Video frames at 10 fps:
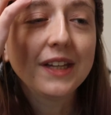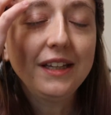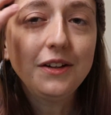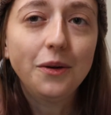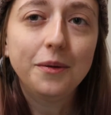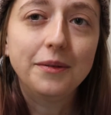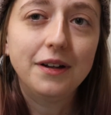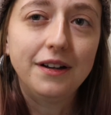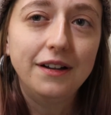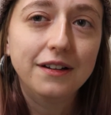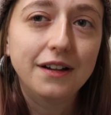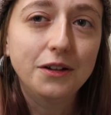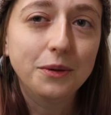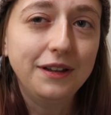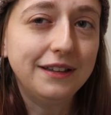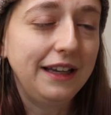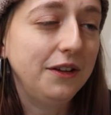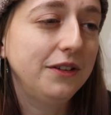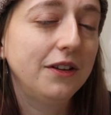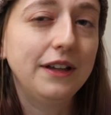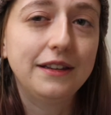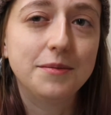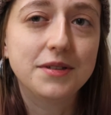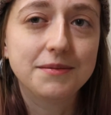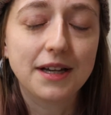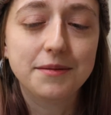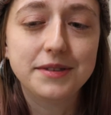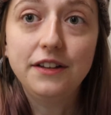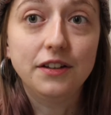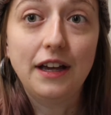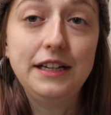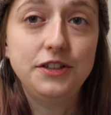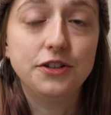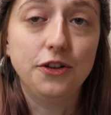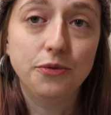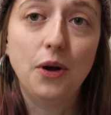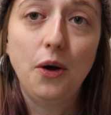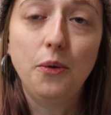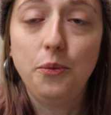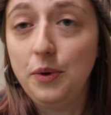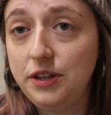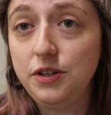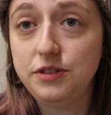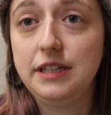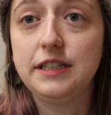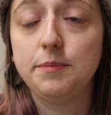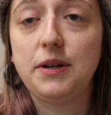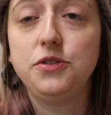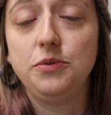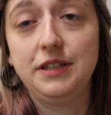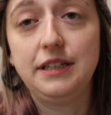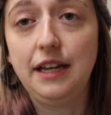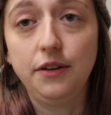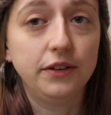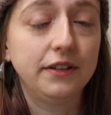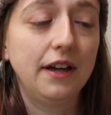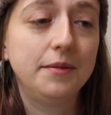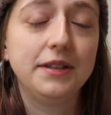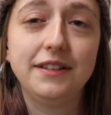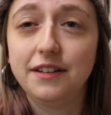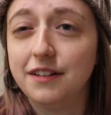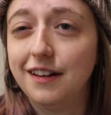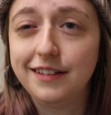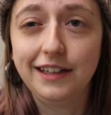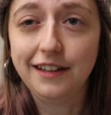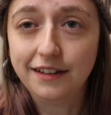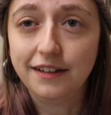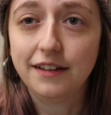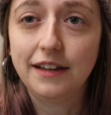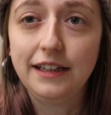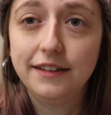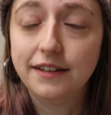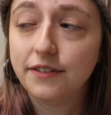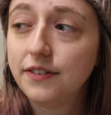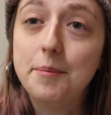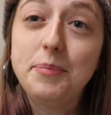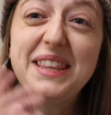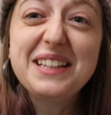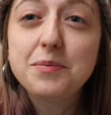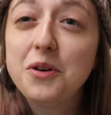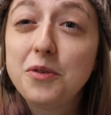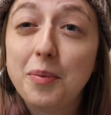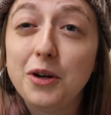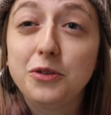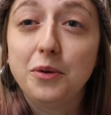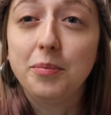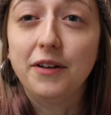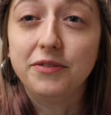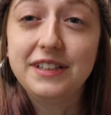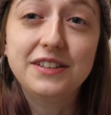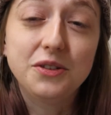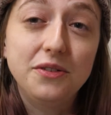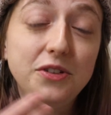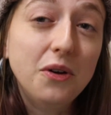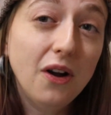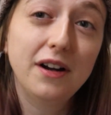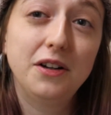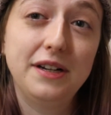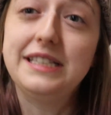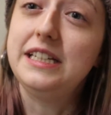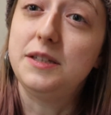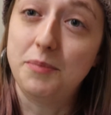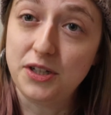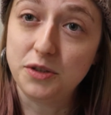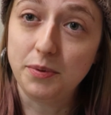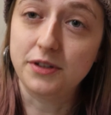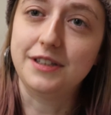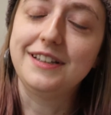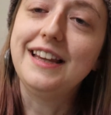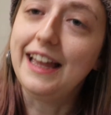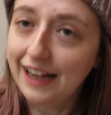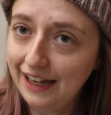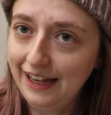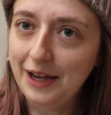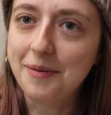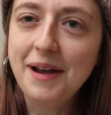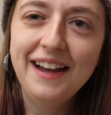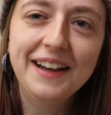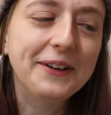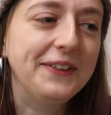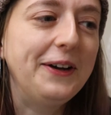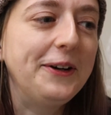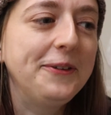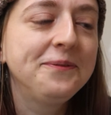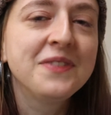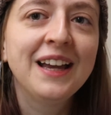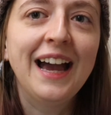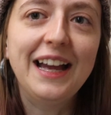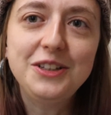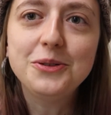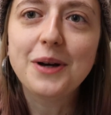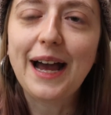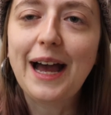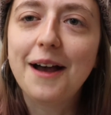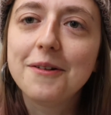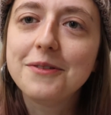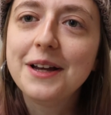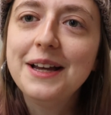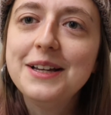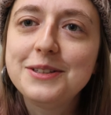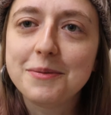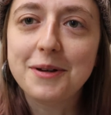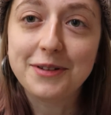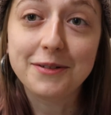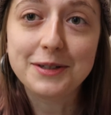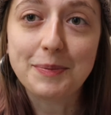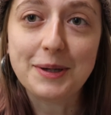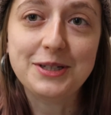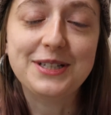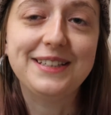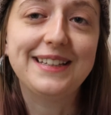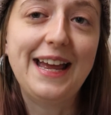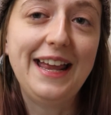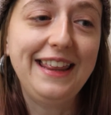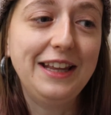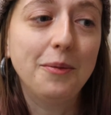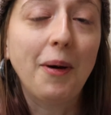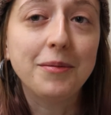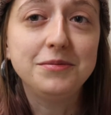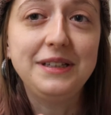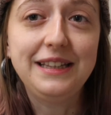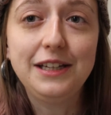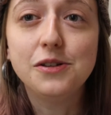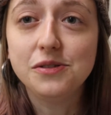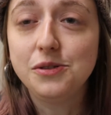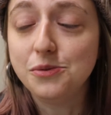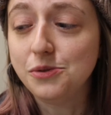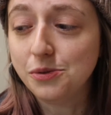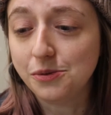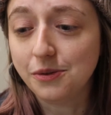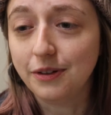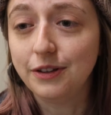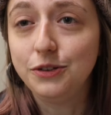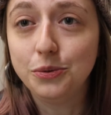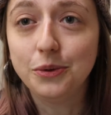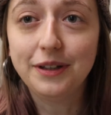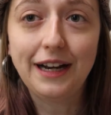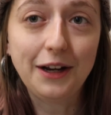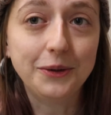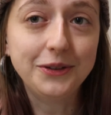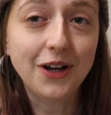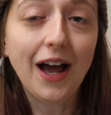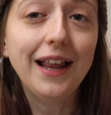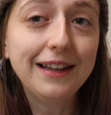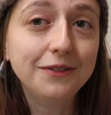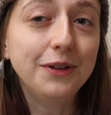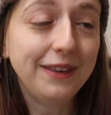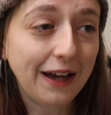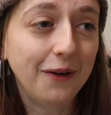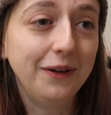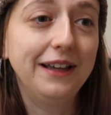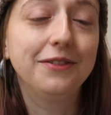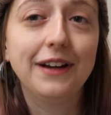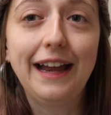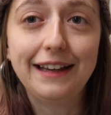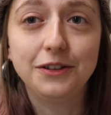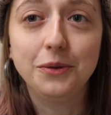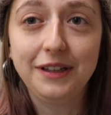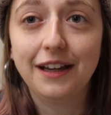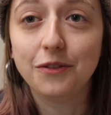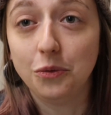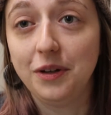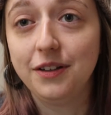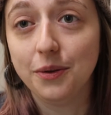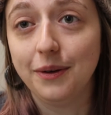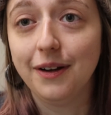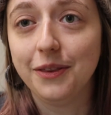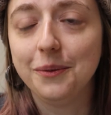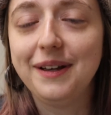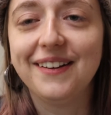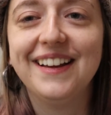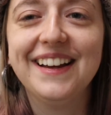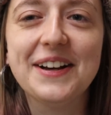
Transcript: You know, acrylic nails, I'll get them sometimes. And it's a lot easier to throw with using a sponge with the nails, because then they're not digging into the clay and stuff. But that's more of a personal preference. So if you are a crazy sponge person like I am, I do have some of my favorite sponges, and they're probably the go-to tool, the tool that I could not live without if I had to only have one throwing on the wheel,